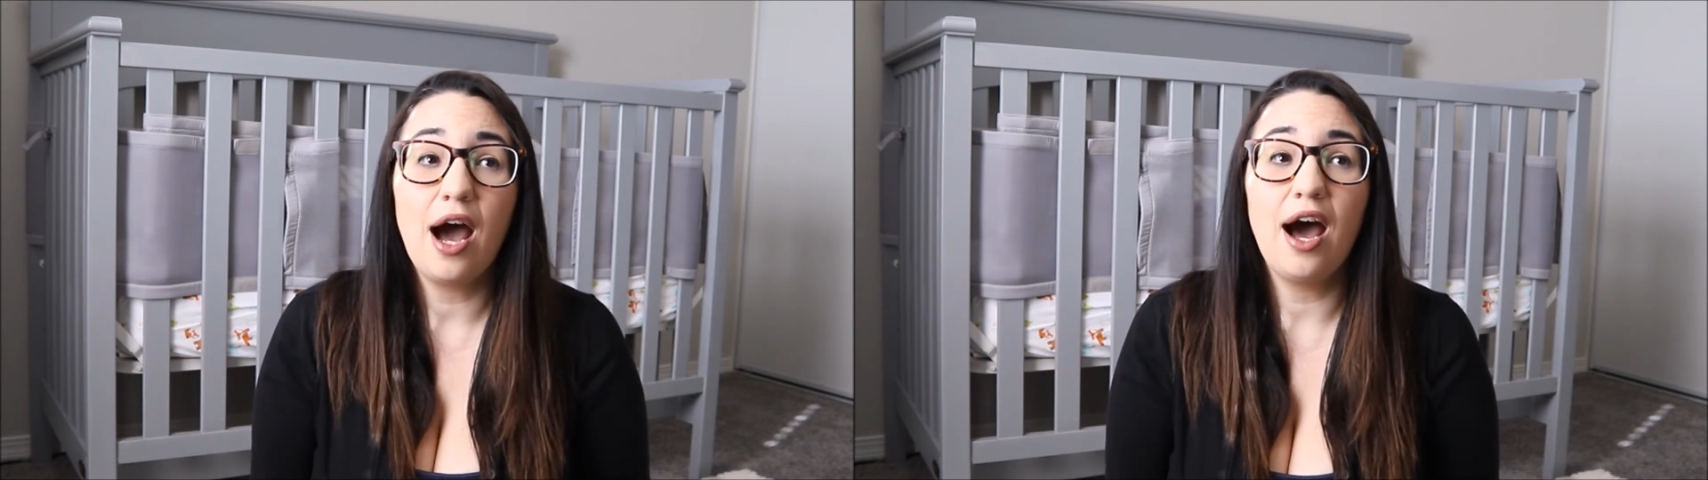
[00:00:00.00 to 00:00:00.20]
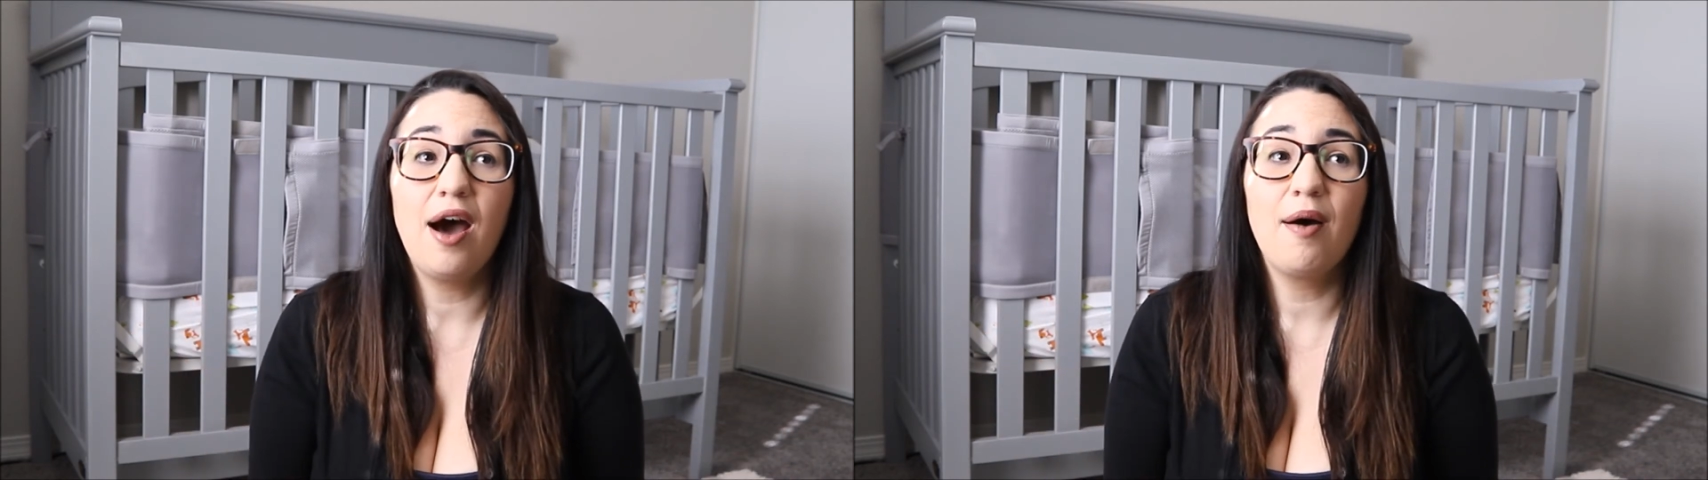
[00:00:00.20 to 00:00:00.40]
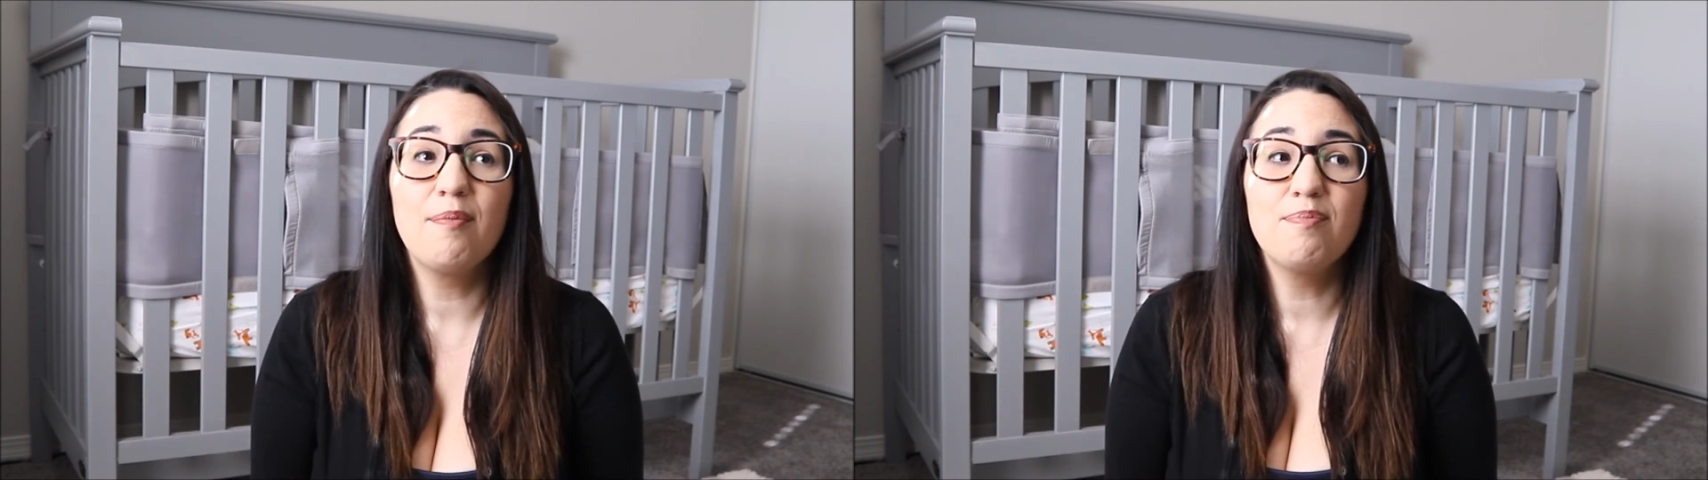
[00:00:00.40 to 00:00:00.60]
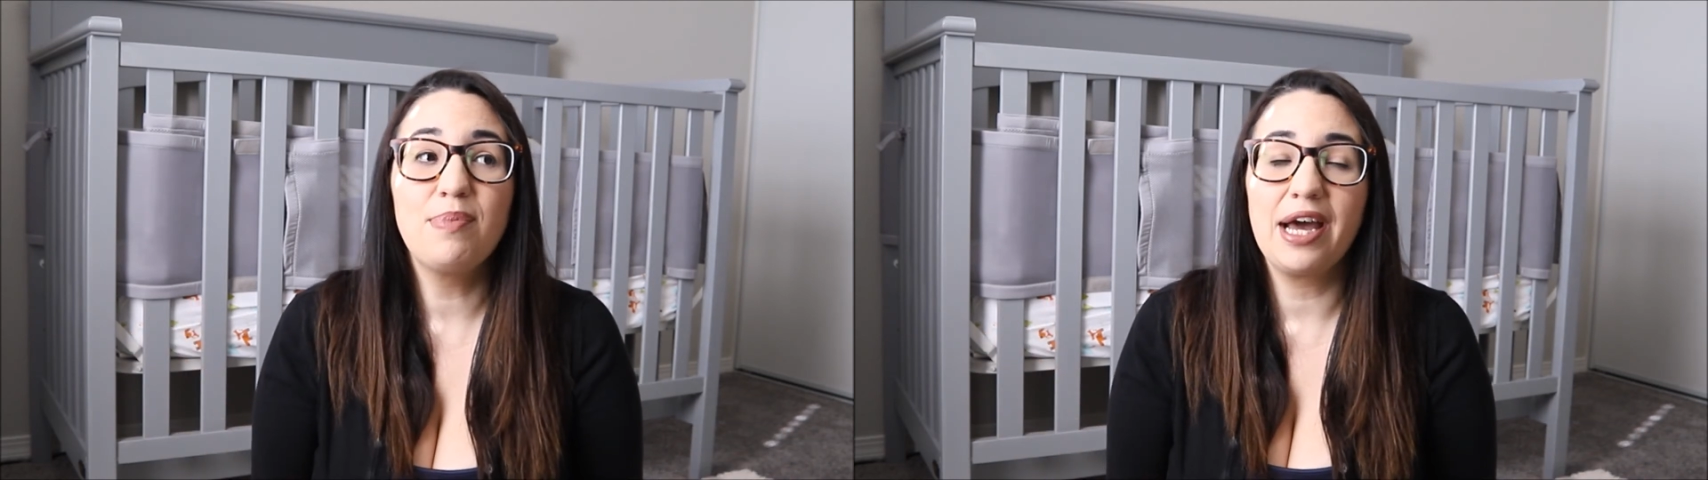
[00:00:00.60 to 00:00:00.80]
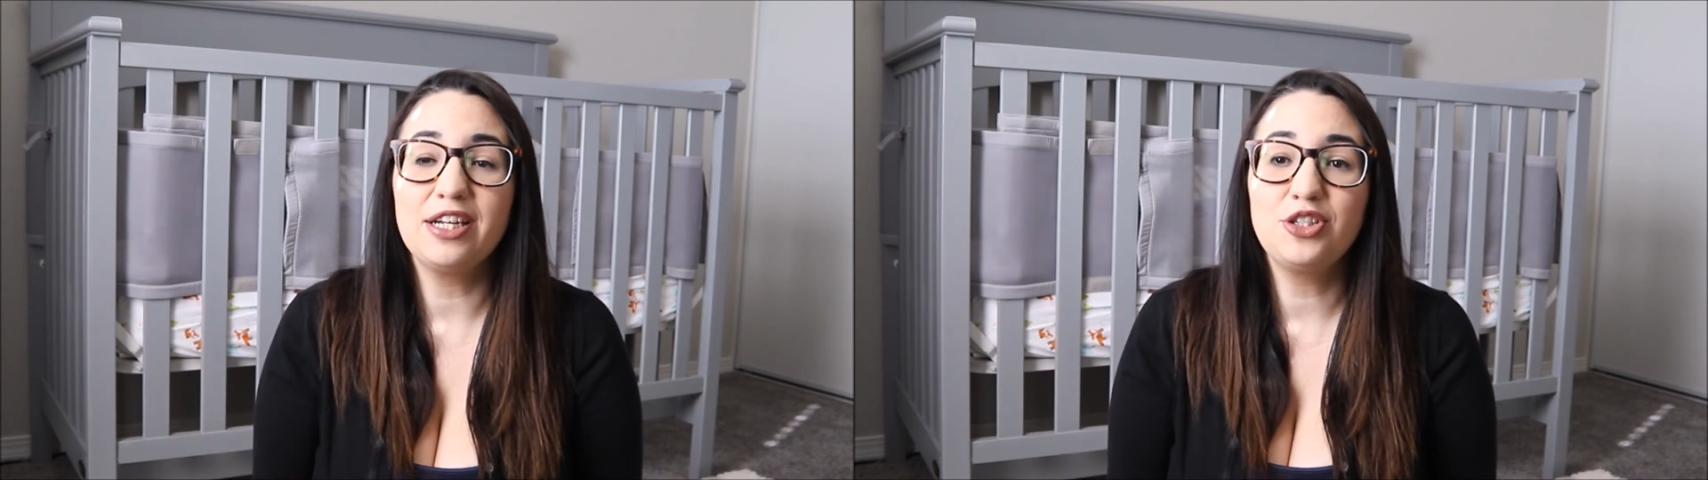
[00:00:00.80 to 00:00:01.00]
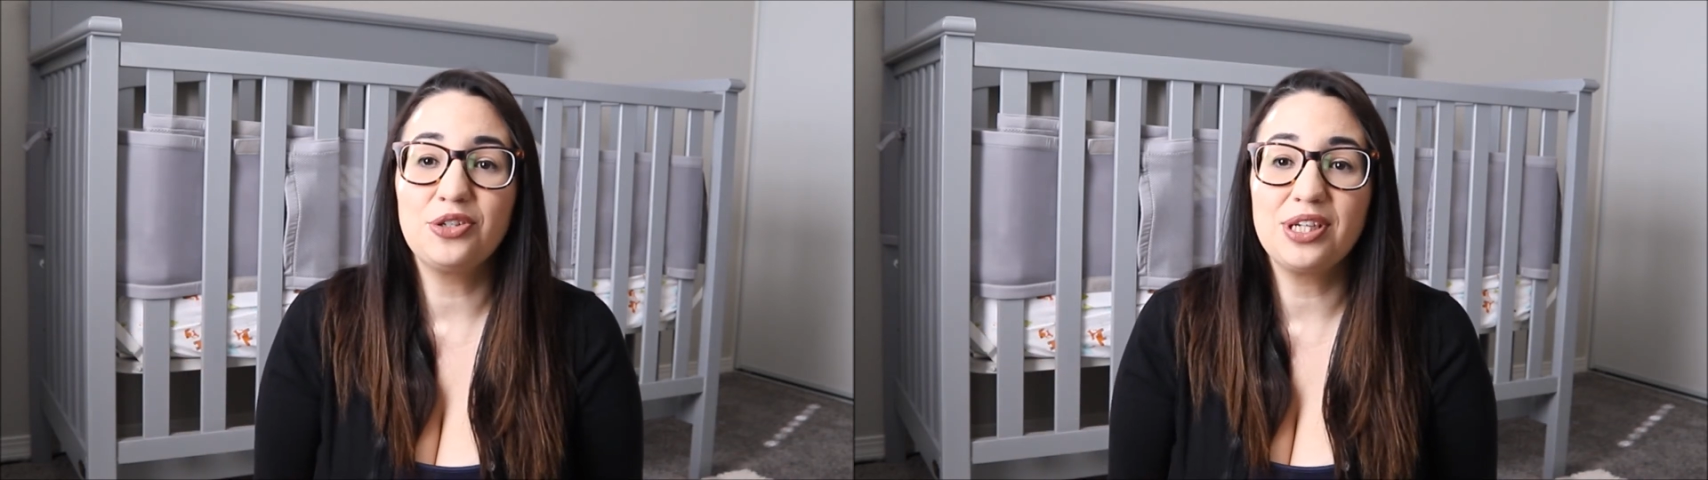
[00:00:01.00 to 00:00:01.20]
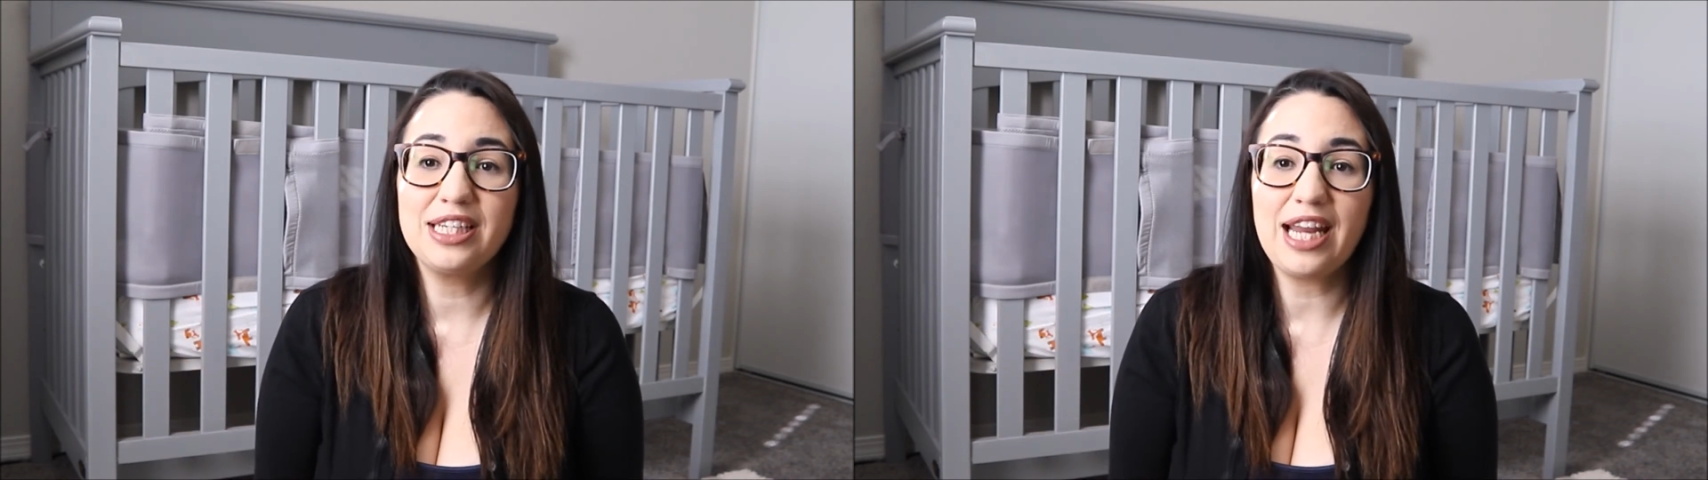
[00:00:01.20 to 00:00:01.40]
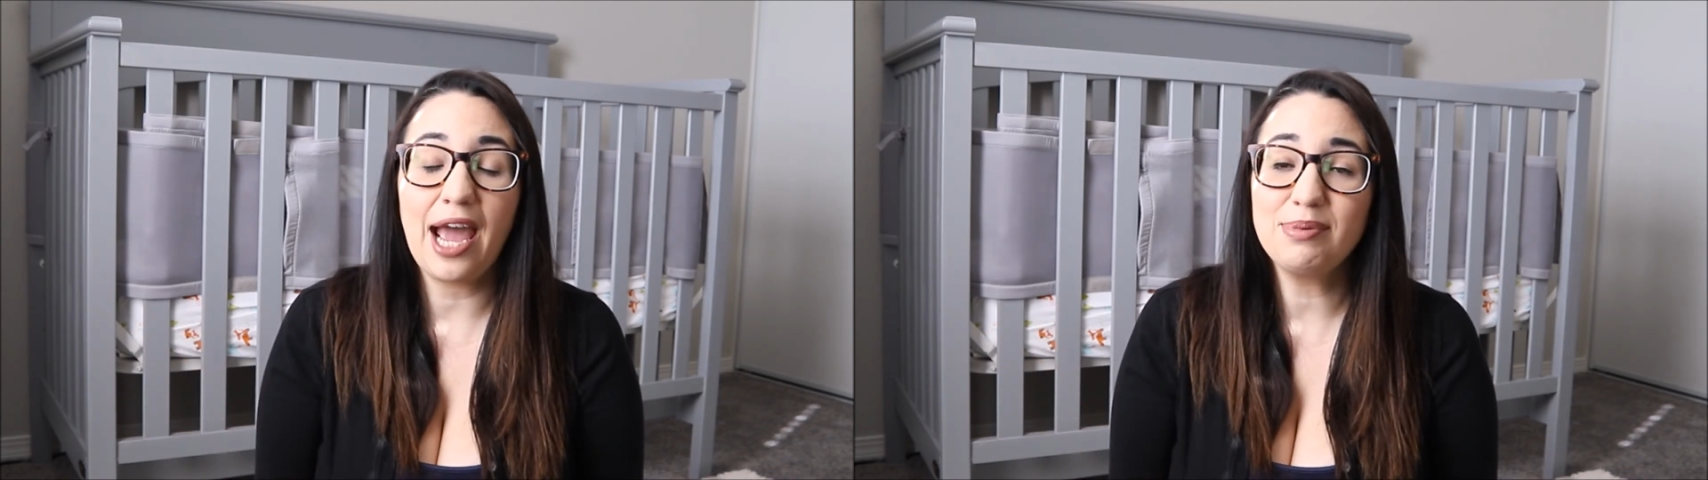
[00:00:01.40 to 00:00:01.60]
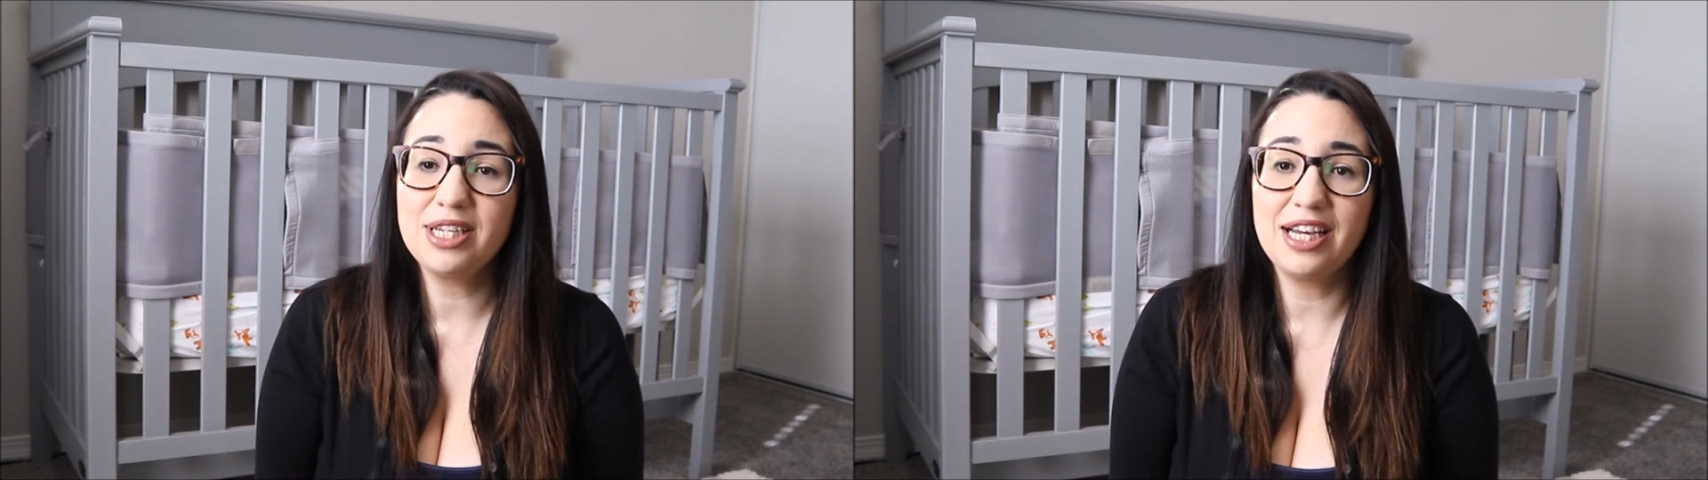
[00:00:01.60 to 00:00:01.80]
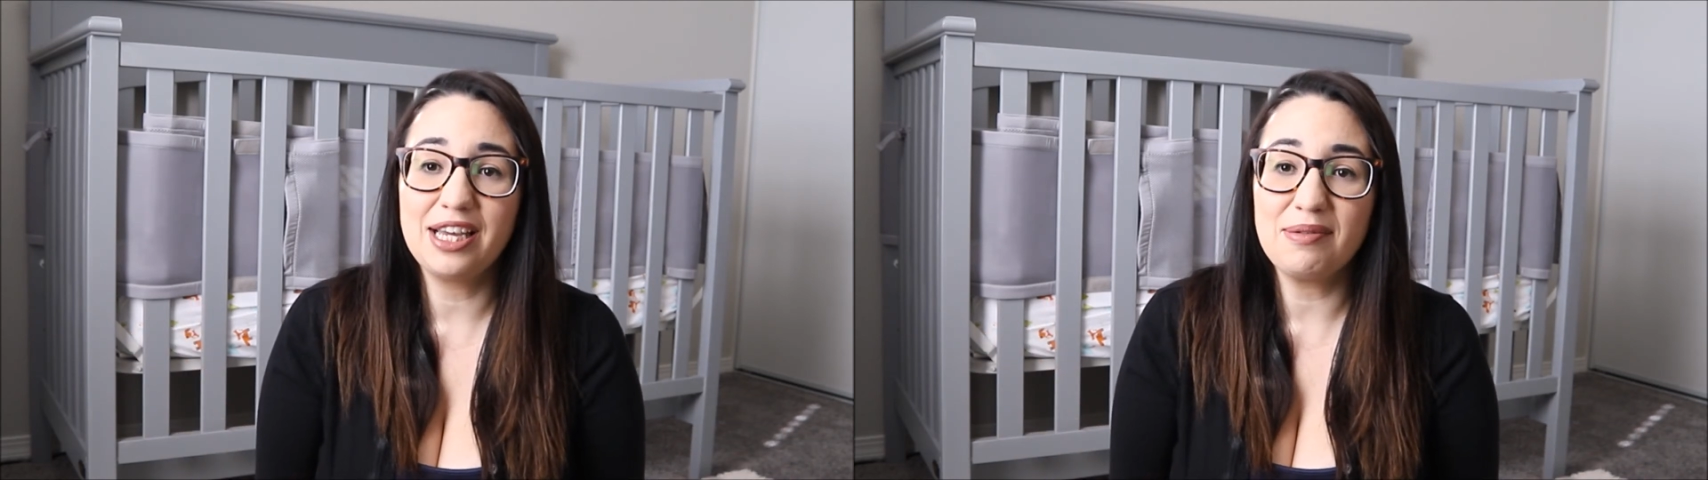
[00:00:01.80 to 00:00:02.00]
but during nap
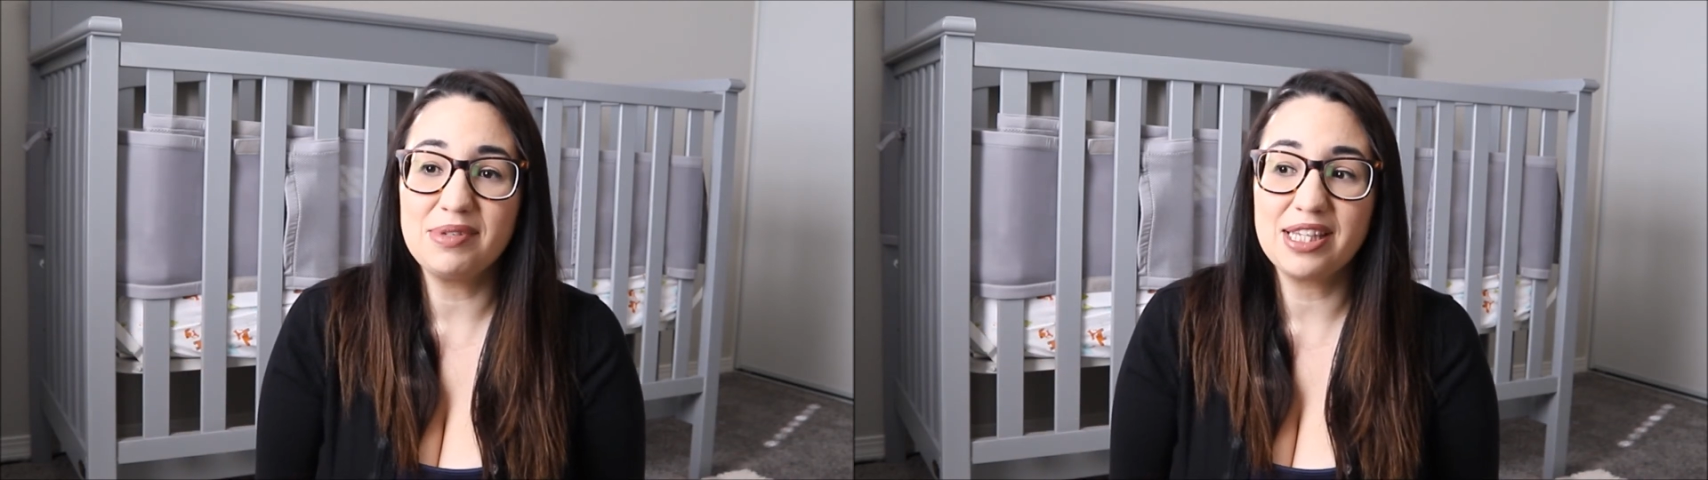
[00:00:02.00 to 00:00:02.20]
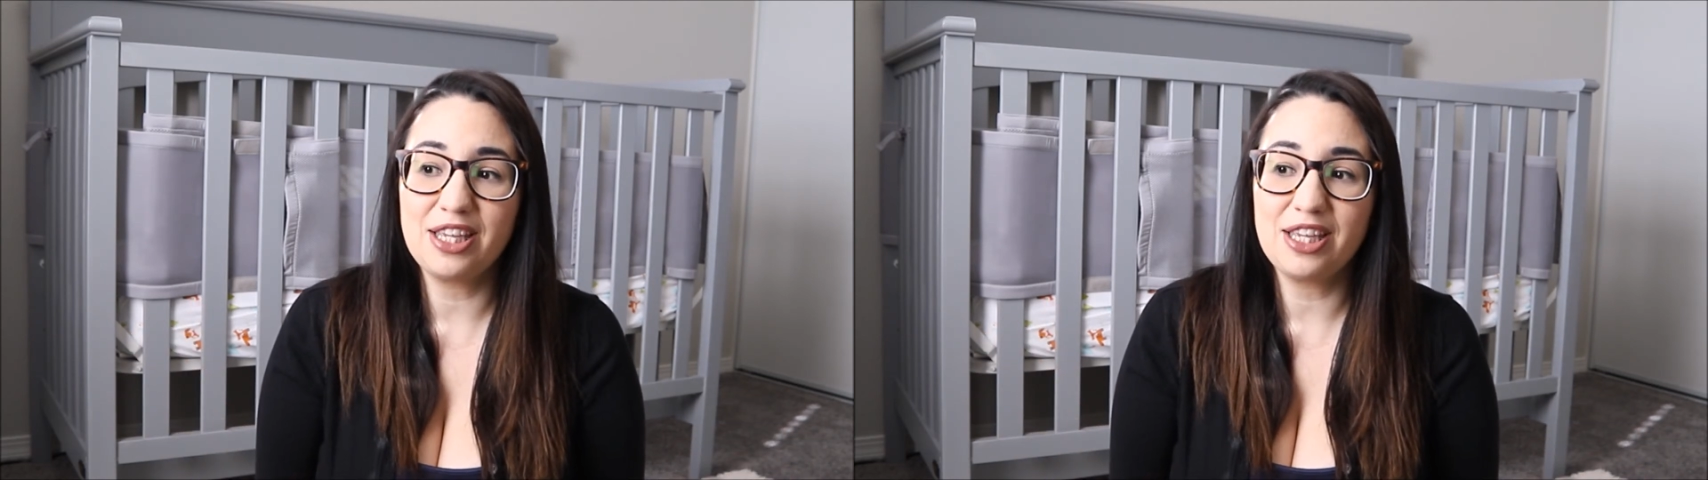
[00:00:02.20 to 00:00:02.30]
times,